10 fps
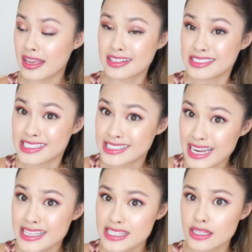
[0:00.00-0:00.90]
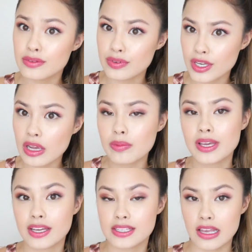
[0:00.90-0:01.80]
extensive video
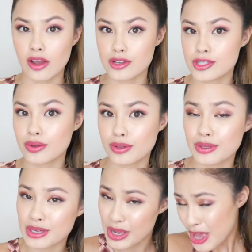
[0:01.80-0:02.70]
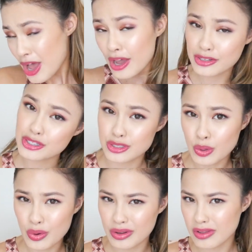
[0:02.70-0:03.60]
because I also included a
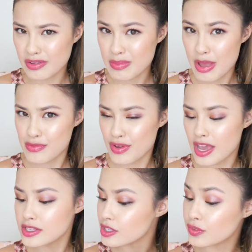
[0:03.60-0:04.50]
tutorial of my face.